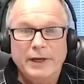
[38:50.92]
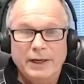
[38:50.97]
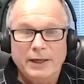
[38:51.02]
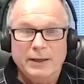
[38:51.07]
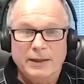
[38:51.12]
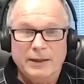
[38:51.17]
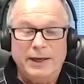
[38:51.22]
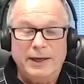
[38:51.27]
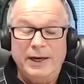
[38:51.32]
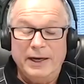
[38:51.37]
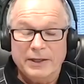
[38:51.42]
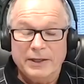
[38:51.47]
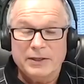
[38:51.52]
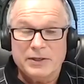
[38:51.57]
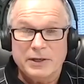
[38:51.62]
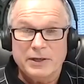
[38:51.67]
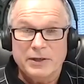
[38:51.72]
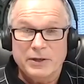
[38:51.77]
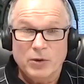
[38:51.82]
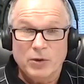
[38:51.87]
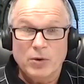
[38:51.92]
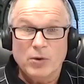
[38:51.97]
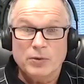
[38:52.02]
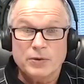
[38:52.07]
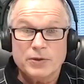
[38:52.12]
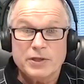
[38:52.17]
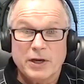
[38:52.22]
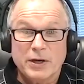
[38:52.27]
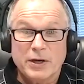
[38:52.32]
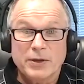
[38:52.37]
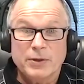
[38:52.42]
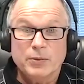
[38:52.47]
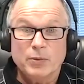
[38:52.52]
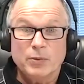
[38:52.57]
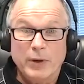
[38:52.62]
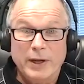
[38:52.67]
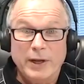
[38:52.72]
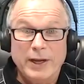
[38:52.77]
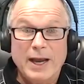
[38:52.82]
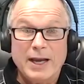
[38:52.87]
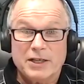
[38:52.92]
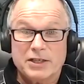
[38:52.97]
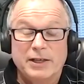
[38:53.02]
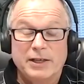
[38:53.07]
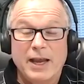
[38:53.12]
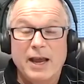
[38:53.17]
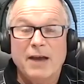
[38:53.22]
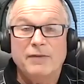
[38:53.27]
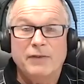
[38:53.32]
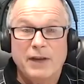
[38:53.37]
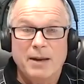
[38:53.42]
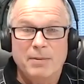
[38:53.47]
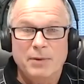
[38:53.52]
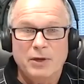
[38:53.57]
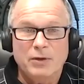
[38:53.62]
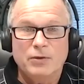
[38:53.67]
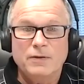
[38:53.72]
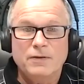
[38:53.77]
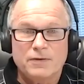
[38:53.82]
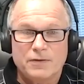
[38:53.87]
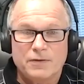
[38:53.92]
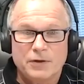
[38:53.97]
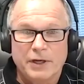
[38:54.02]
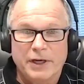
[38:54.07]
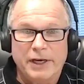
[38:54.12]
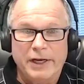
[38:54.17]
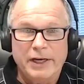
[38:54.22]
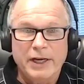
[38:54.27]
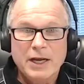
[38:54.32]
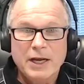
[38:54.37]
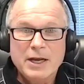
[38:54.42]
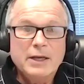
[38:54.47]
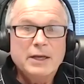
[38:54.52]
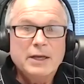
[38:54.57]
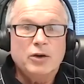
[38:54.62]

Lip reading: in it at all. So we actually have chemical-free